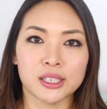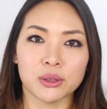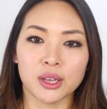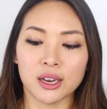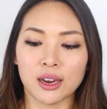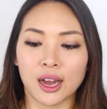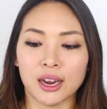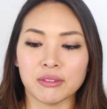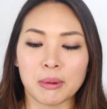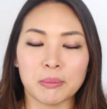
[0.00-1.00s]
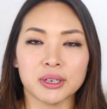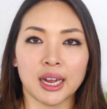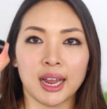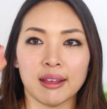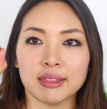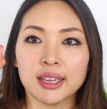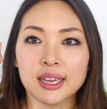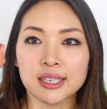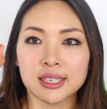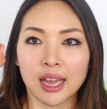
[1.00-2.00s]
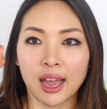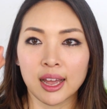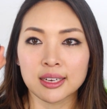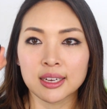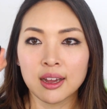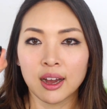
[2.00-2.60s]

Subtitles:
So then I remembered I had this, and